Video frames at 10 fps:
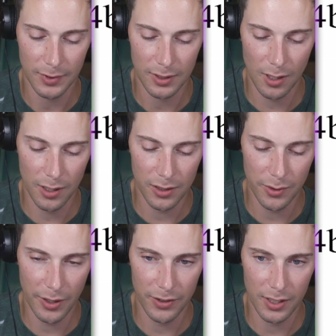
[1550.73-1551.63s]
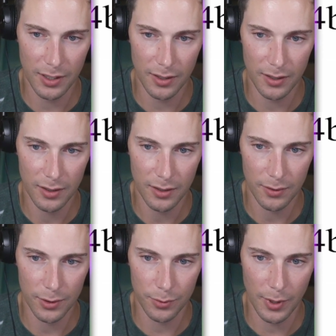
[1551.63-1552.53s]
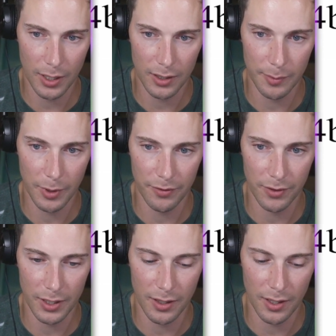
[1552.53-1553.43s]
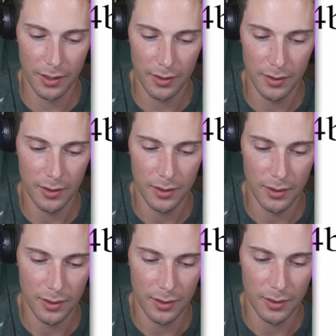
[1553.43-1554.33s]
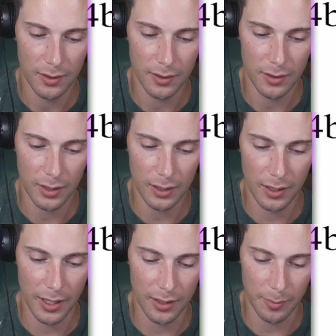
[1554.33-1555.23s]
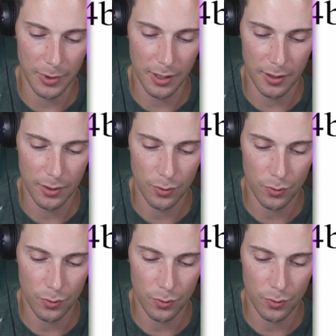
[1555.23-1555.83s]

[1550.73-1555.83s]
As long as you have it here, directly above right there, like lined up here,